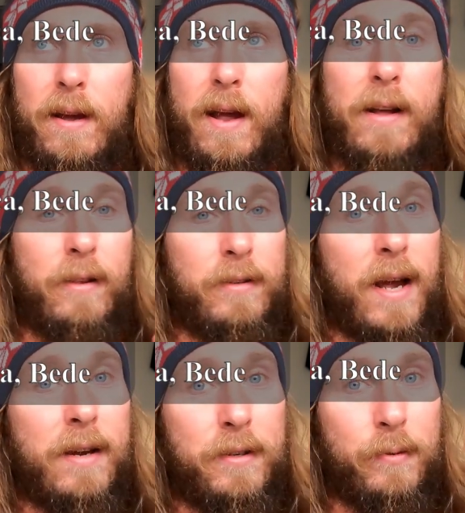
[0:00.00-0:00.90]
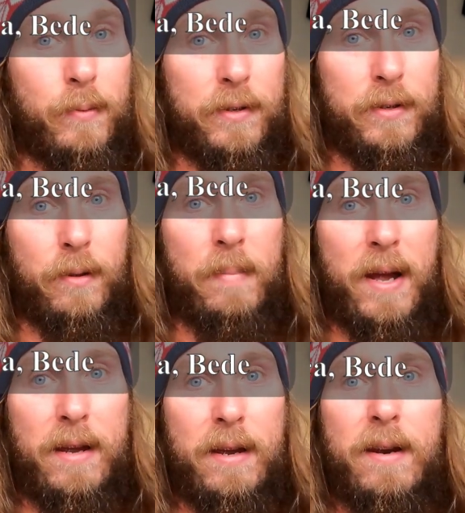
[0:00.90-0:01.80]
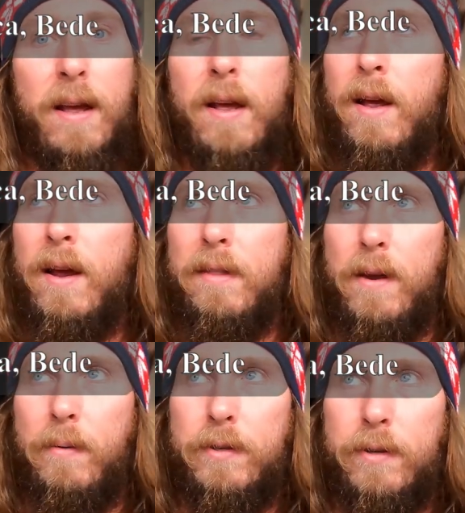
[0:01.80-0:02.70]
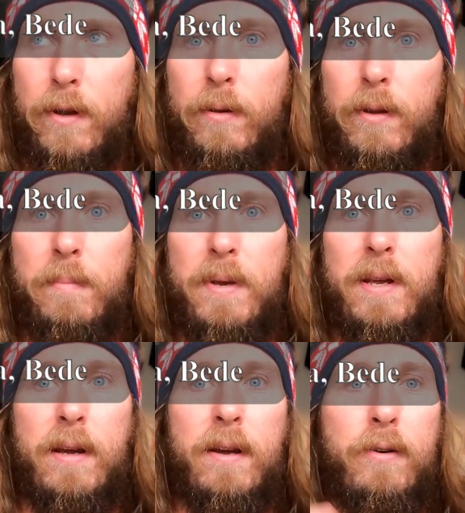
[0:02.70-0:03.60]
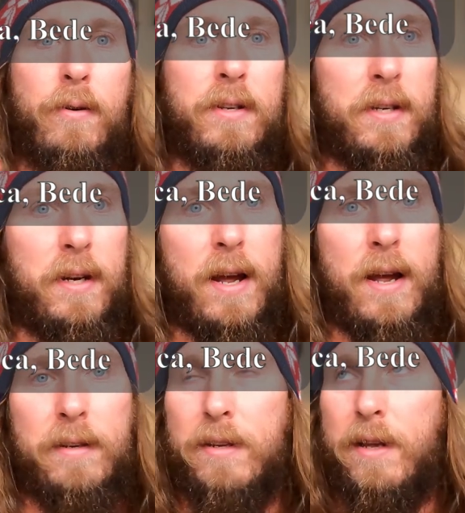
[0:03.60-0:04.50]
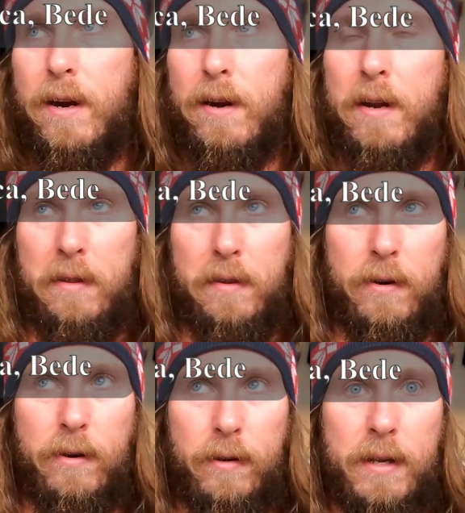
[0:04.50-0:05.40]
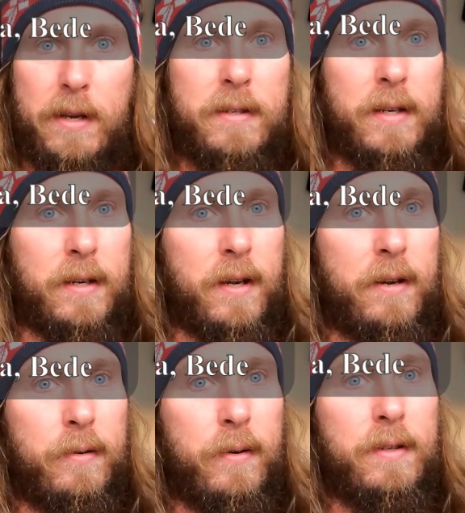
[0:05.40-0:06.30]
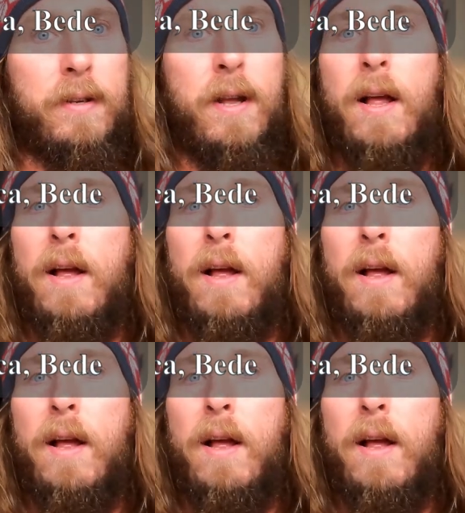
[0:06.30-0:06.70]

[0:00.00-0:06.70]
Anglo-Saxons were still pagan and they were slowly being Christianized there and the early 600s,